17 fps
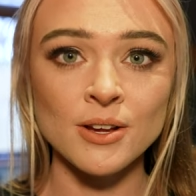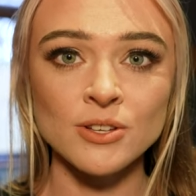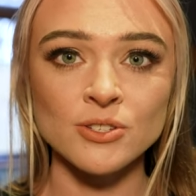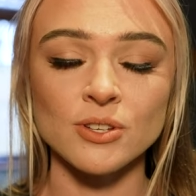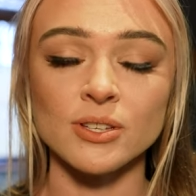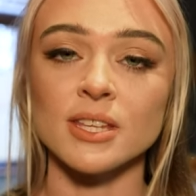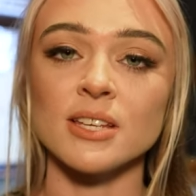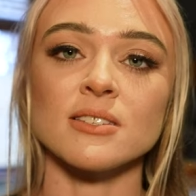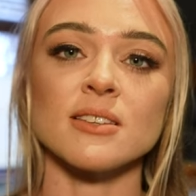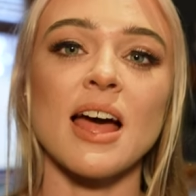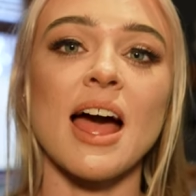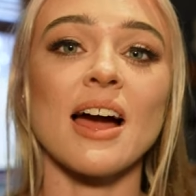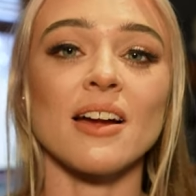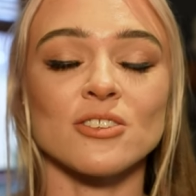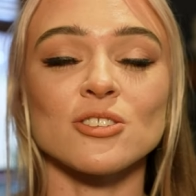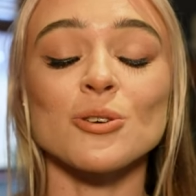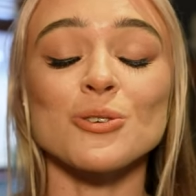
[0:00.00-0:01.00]
so
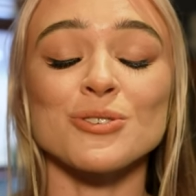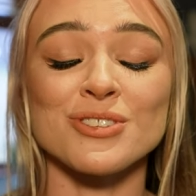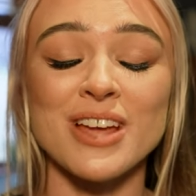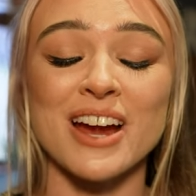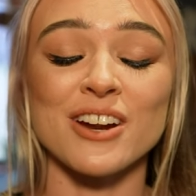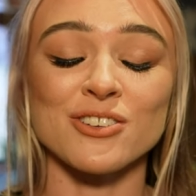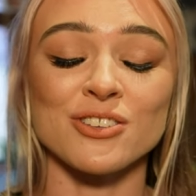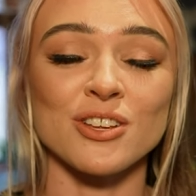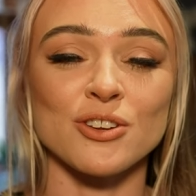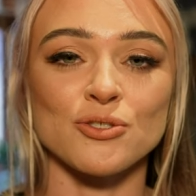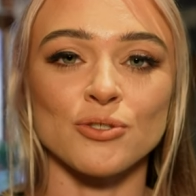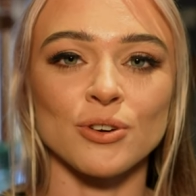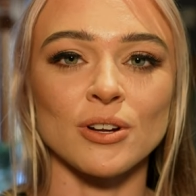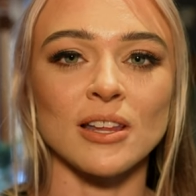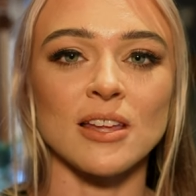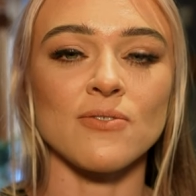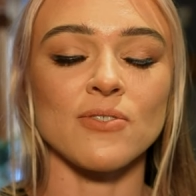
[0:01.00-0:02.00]
it's actually
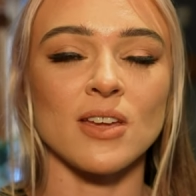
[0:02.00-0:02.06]
truly